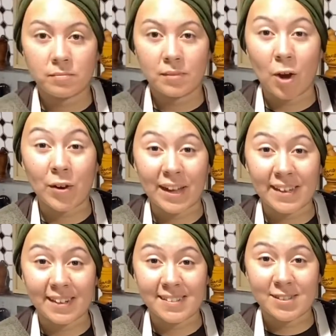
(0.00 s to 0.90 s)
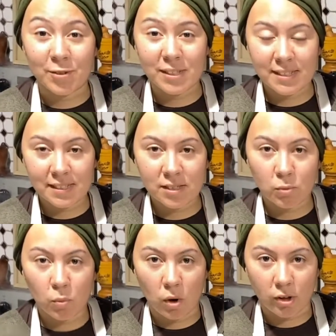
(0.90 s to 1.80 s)
Okay guys, so this is the
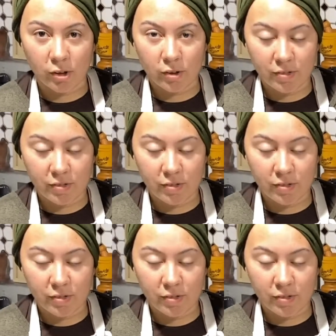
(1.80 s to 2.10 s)
water